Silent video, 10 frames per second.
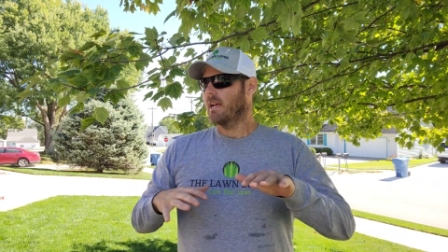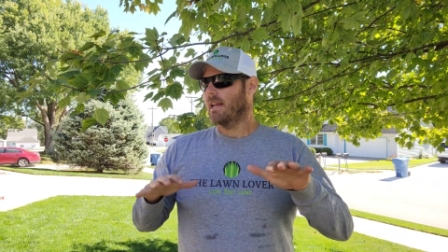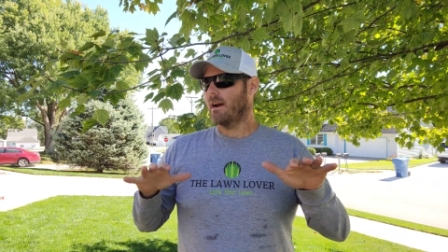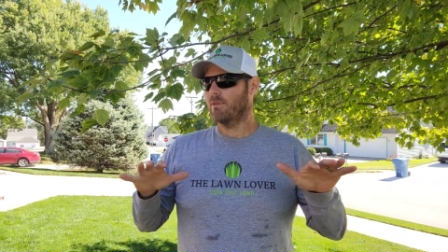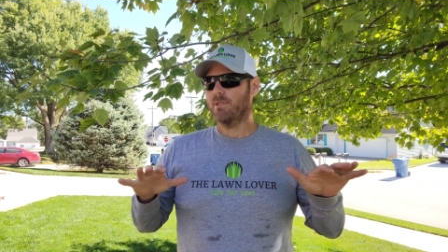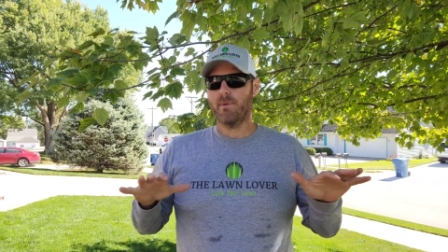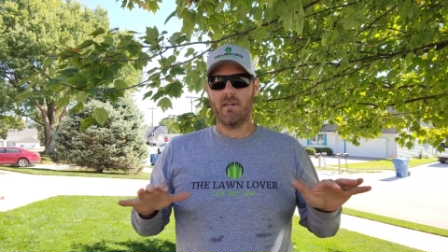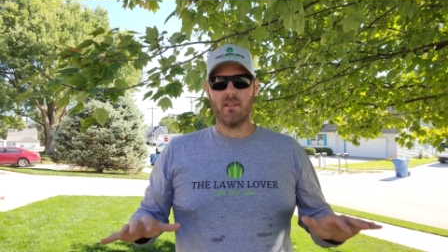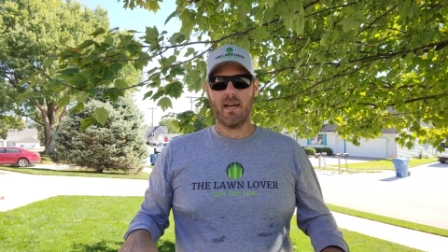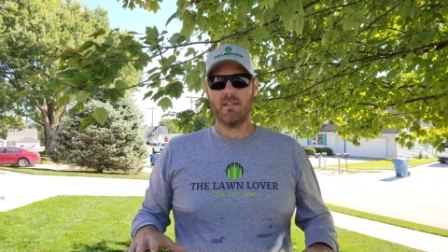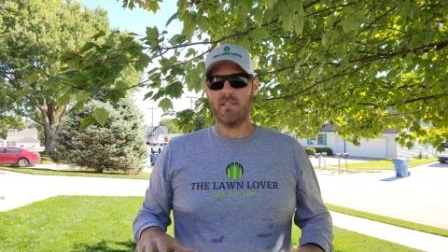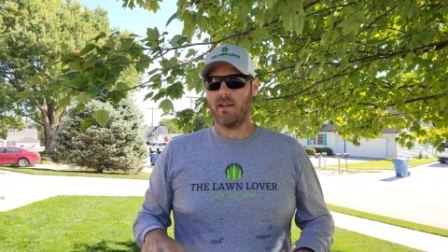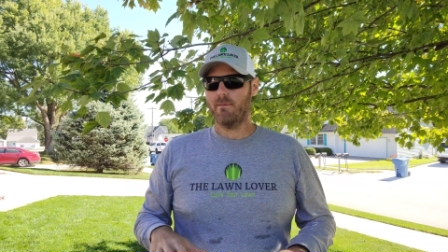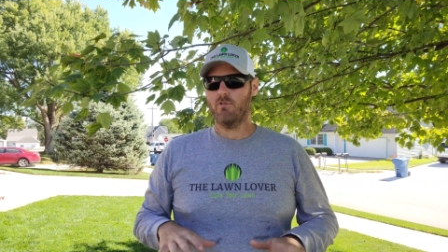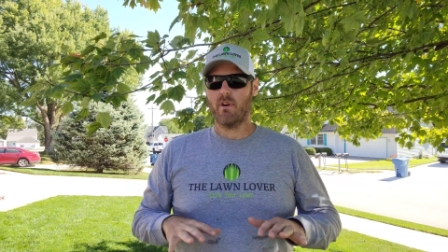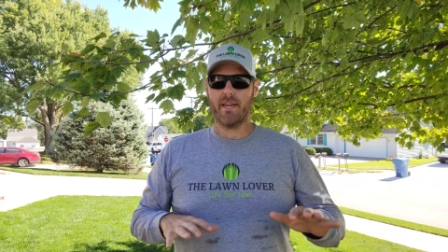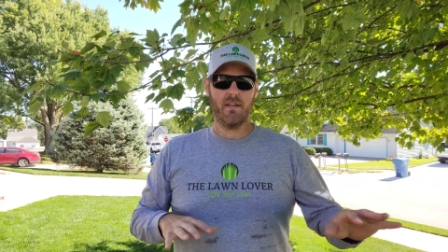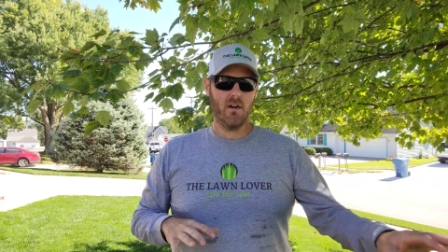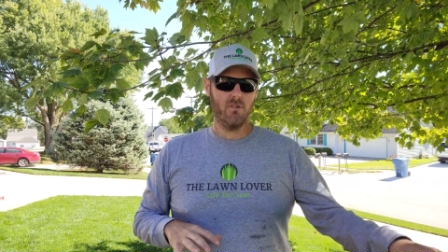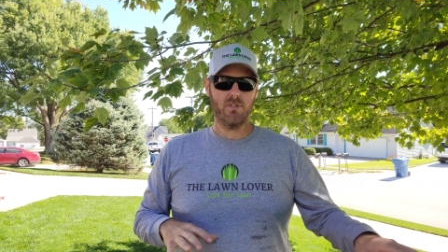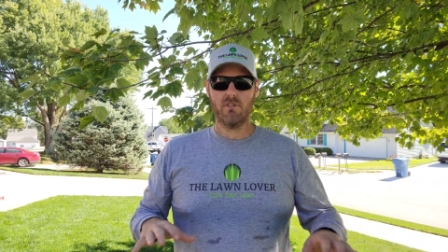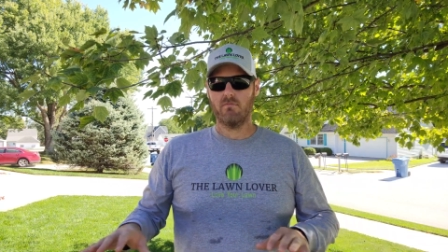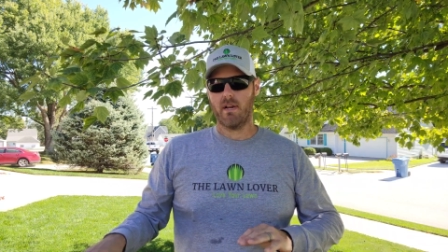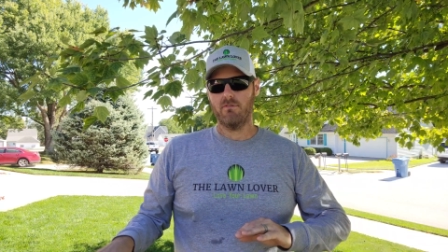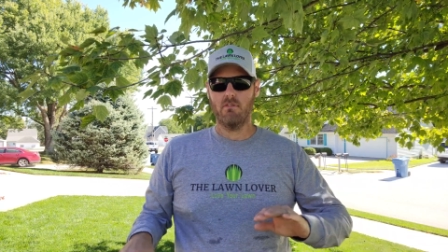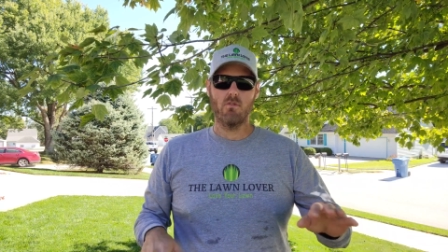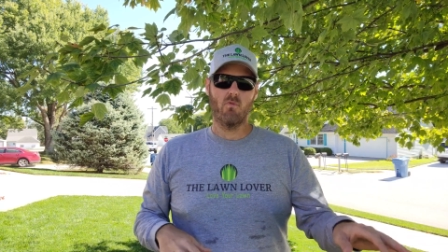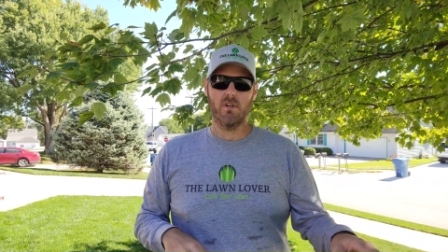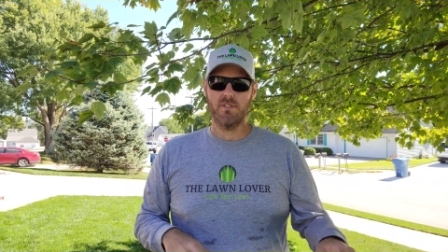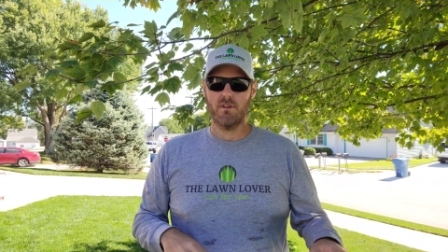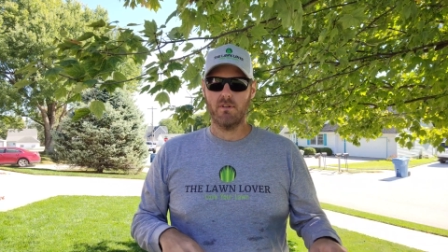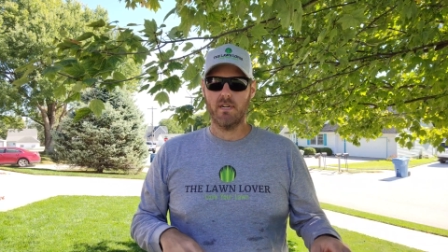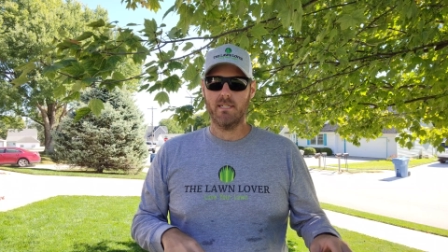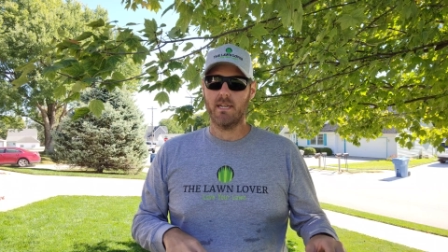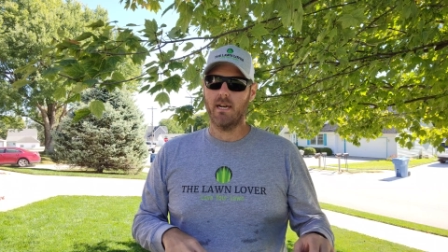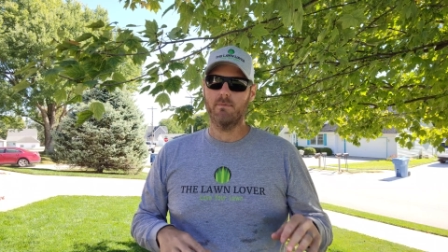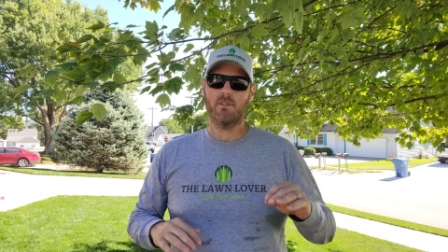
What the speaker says: and I would spend a lot of time dragging hoses around doing one zone at a time.